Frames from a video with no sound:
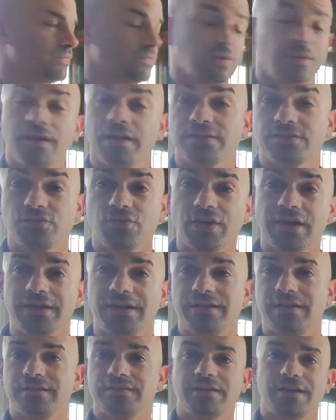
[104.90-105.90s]
That's
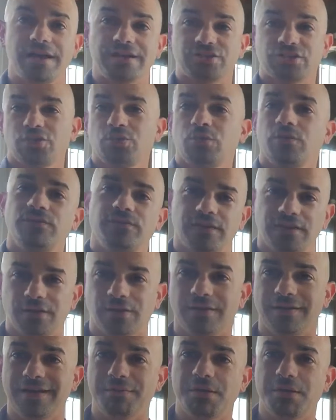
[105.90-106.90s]
great. I should do a video
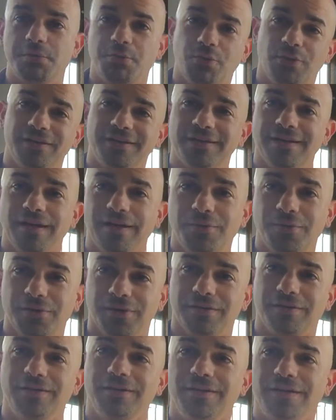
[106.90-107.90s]
on that. Maybe one day I
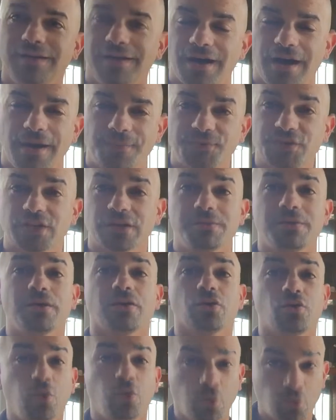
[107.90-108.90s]
will. I'm talking
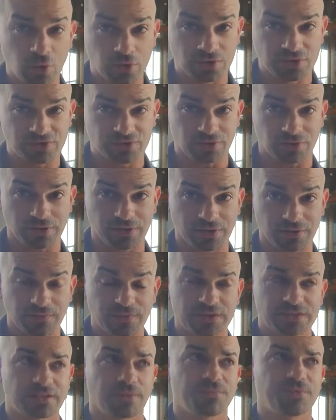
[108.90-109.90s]
about a chord solo.
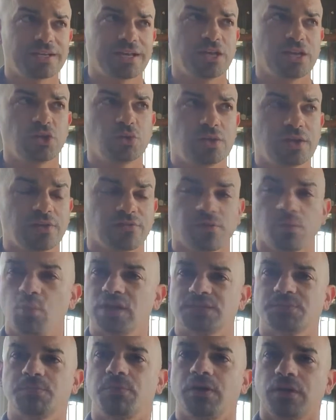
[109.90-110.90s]
Something that you'd hear from
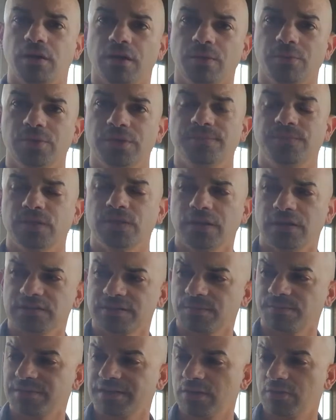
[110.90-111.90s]
Wes Montgomery.
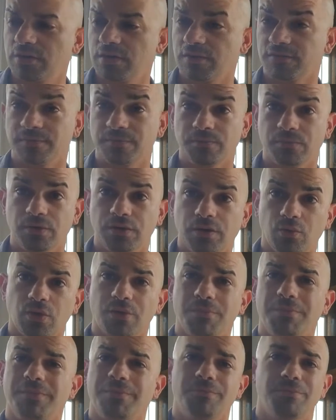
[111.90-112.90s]
Something that you hear from
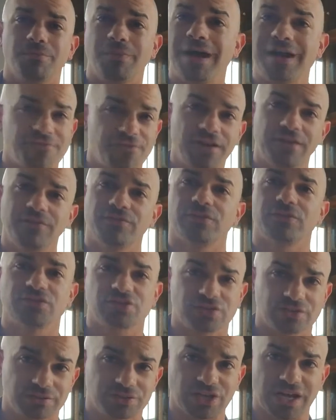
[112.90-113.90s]
one of my
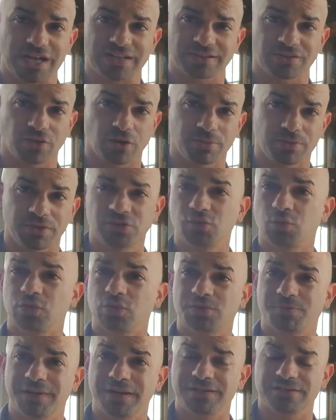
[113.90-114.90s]
favorite jazz guitar players,
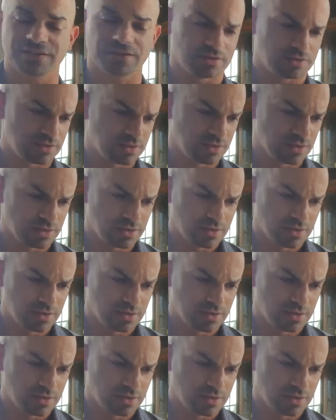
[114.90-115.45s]
George Benson.